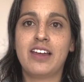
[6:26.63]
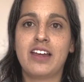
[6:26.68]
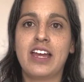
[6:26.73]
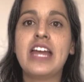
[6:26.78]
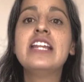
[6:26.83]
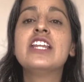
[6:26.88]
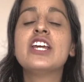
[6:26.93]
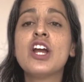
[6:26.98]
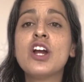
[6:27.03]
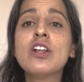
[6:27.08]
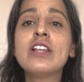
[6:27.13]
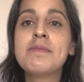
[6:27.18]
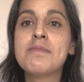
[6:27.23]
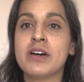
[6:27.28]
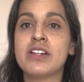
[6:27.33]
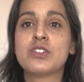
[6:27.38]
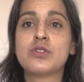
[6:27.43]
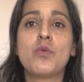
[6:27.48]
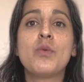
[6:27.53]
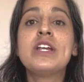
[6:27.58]
In the early
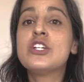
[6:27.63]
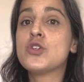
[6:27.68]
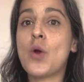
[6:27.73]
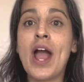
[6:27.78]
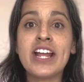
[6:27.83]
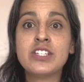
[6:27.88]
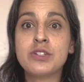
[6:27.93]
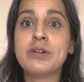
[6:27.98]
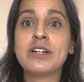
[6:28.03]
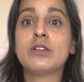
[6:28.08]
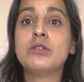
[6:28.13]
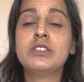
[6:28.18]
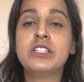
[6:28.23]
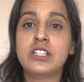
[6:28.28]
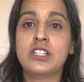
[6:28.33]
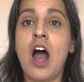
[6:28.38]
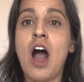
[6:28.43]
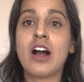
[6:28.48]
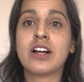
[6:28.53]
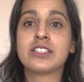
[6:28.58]
months, we tried to include the
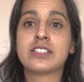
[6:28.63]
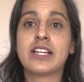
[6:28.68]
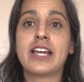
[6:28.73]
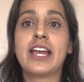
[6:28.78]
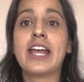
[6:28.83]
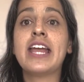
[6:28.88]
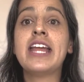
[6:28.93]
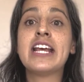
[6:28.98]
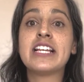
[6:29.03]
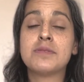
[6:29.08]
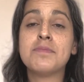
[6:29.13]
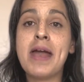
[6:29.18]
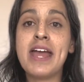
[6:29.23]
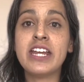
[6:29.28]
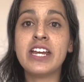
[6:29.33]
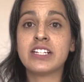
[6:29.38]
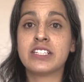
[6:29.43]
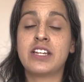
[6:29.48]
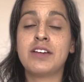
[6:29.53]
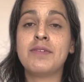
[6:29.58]
dogs in as
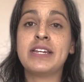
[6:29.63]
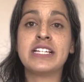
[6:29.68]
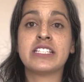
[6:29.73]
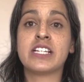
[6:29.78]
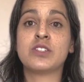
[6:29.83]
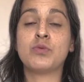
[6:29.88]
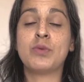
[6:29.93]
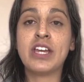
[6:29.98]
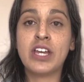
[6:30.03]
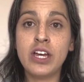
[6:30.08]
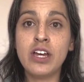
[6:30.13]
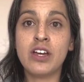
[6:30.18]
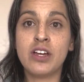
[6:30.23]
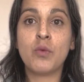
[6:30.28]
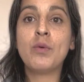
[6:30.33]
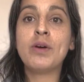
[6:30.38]
many activities as we could